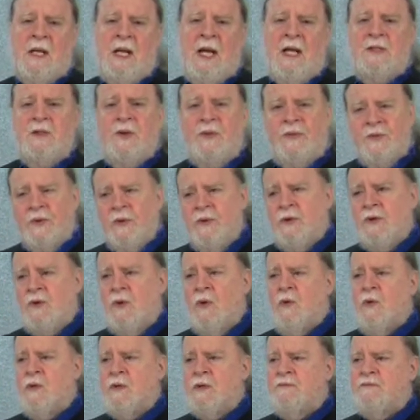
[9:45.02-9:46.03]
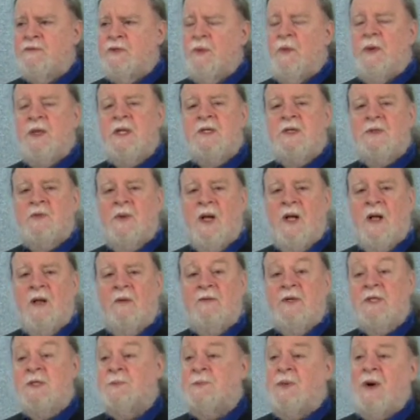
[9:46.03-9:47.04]
In the third quarter of
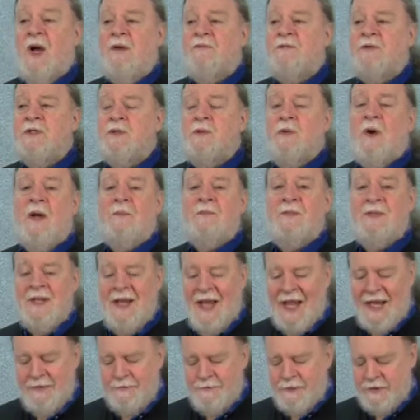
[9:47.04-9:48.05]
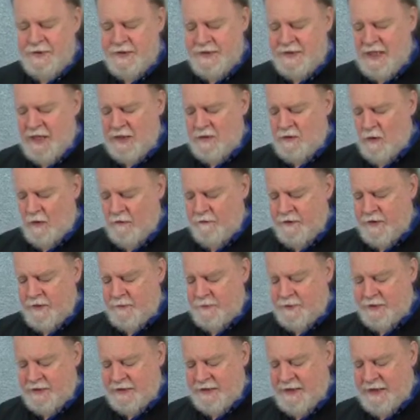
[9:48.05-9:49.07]
2012, its profits are up 9% over the
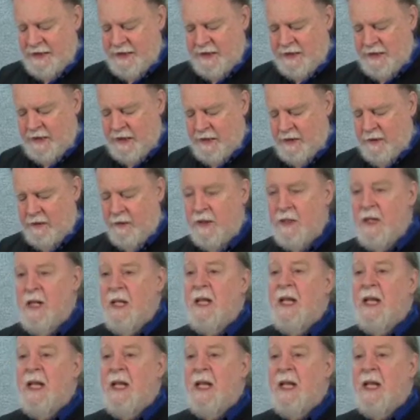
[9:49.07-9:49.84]
preceding year.